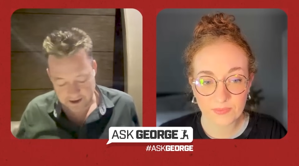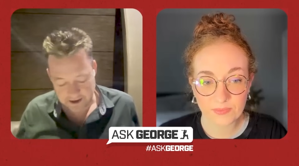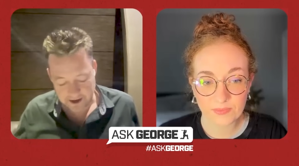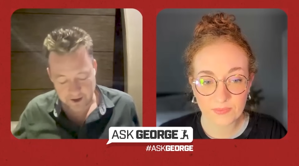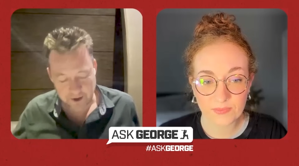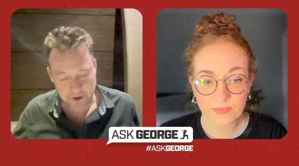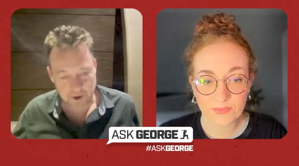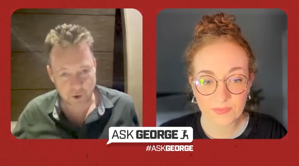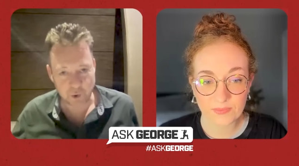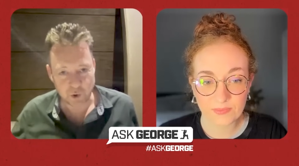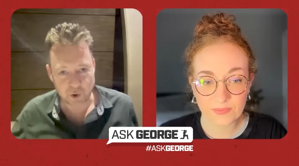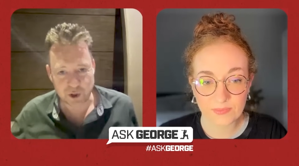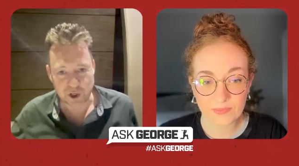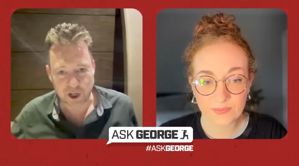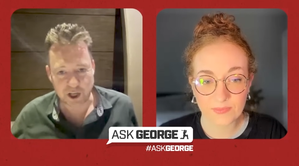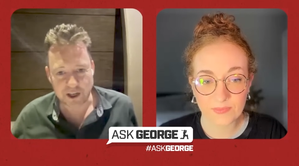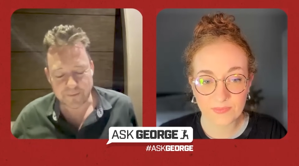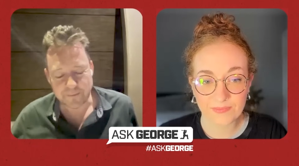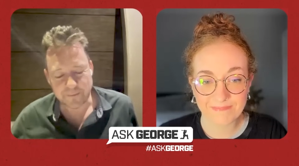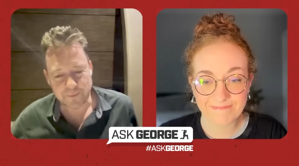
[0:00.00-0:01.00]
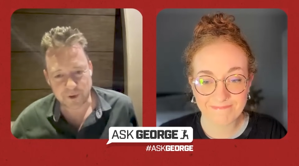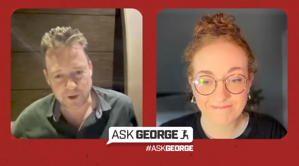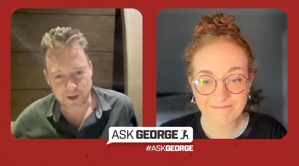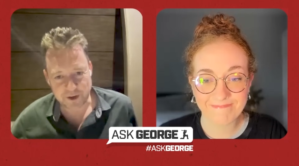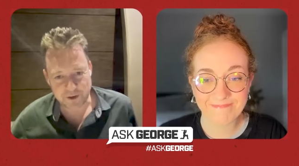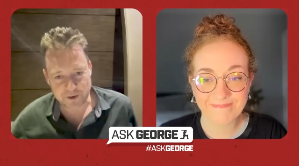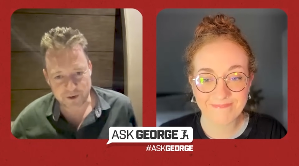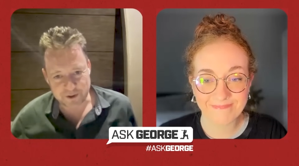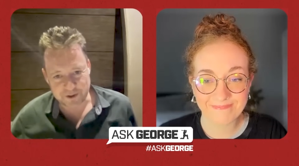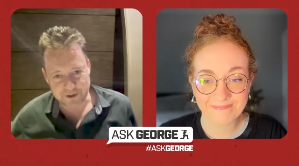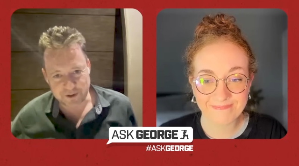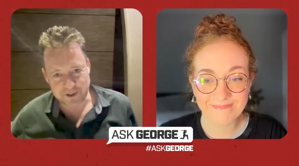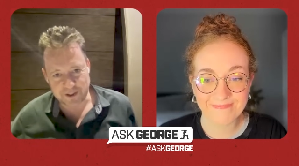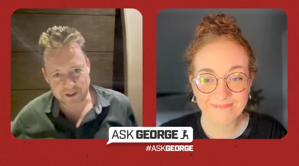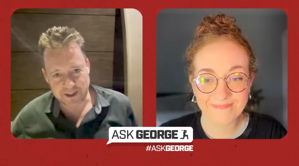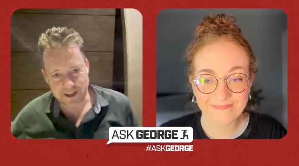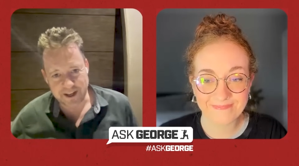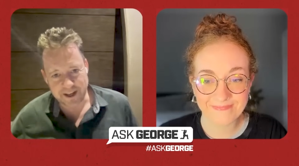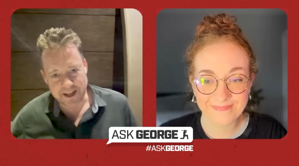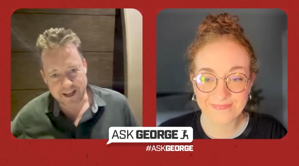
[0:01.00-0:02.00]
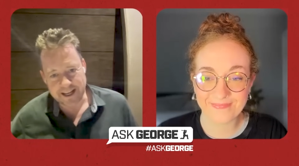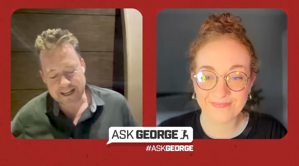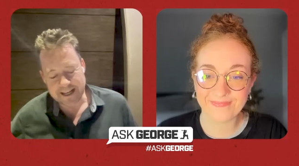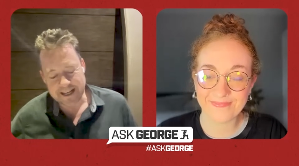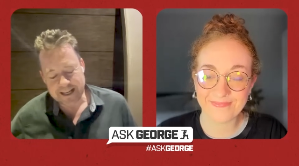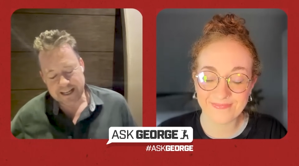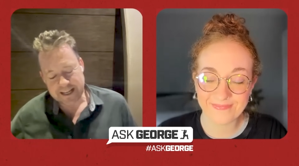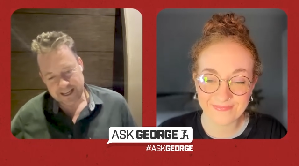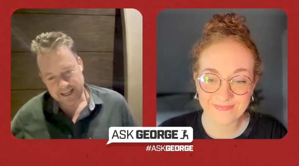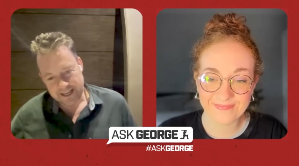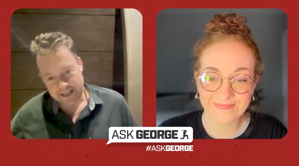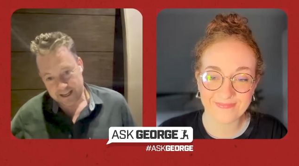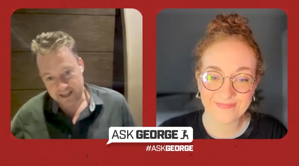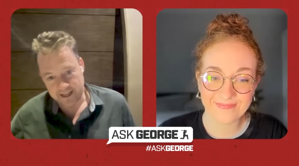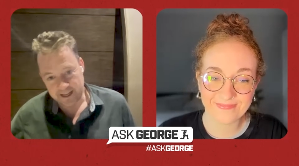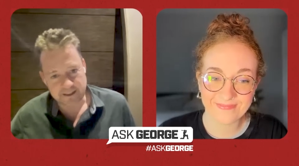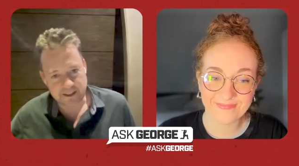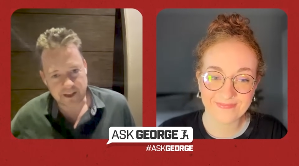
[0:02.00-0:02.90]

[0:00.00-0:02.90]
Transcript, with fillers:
Speaker 1: uh, shorter than eras uh, in,